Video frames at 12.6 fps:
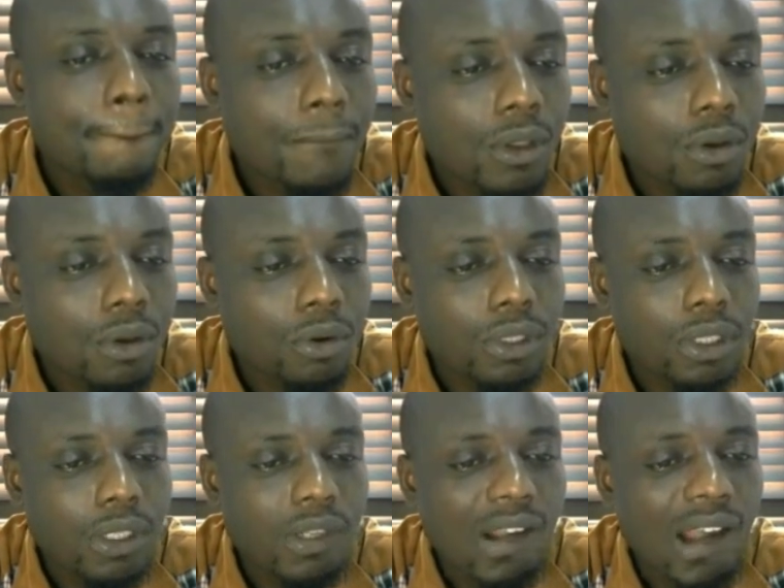
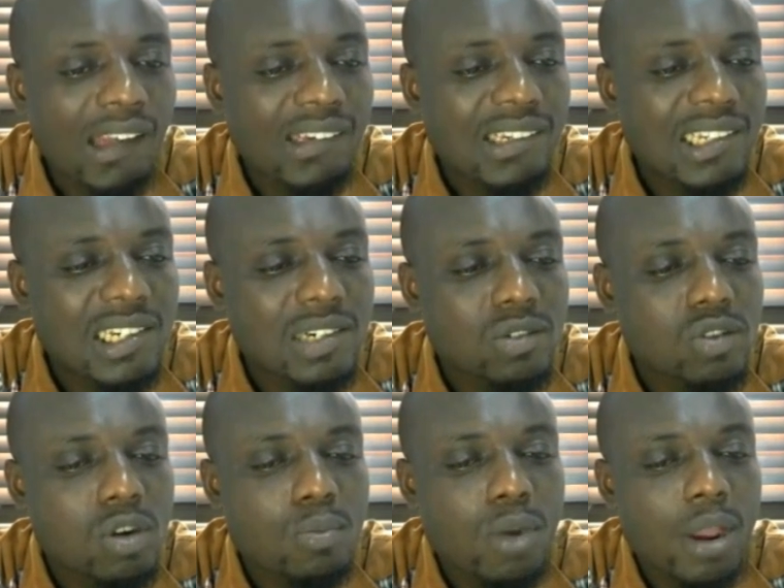Okay, and
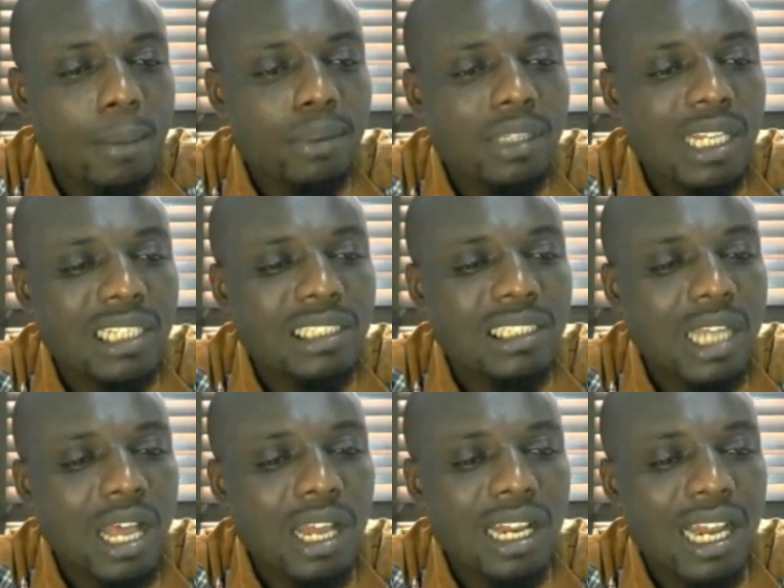one more important thing
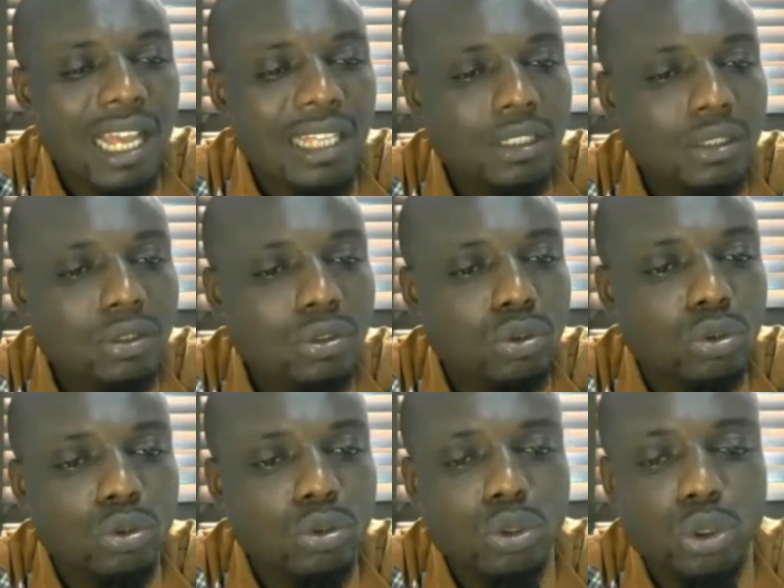I like
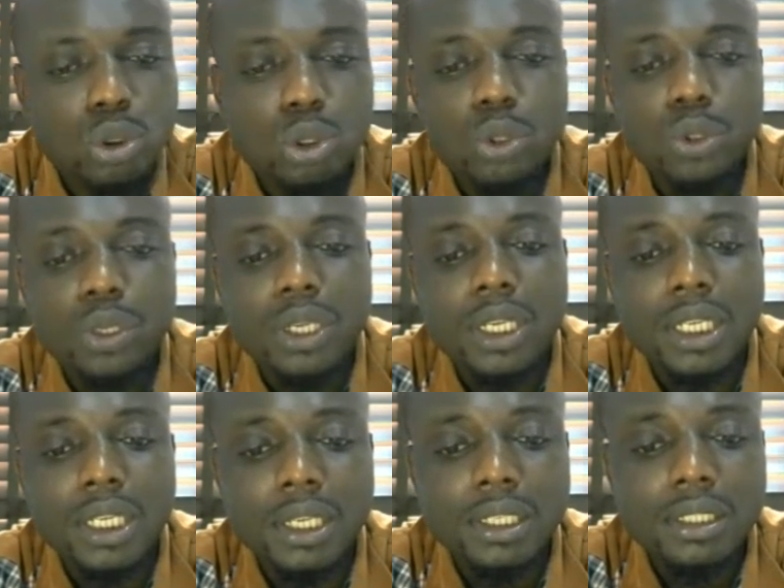to show you
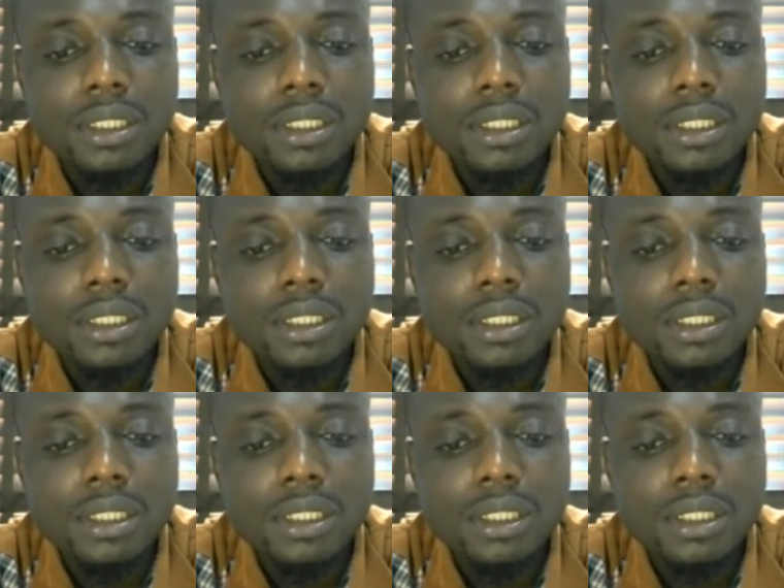again,